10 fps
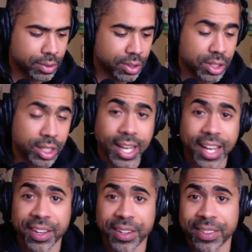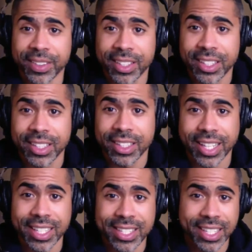Chicago,
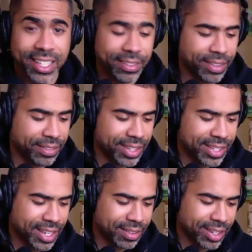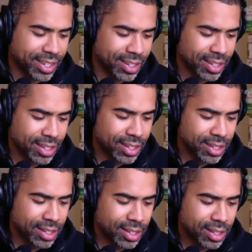1957.
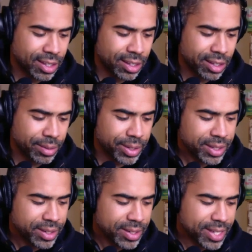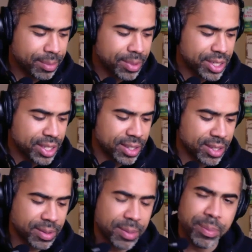We took our time machine
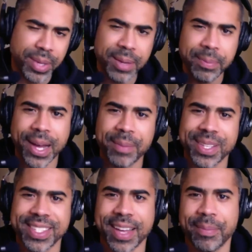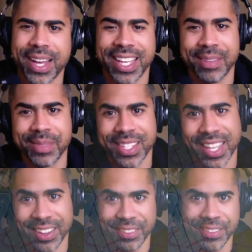to when Big Papa sat by
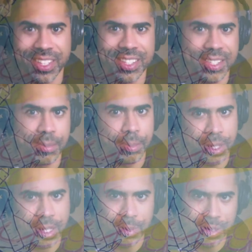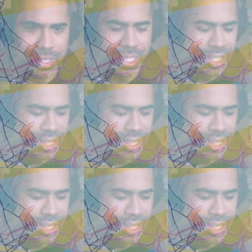himself in some boogie bluesy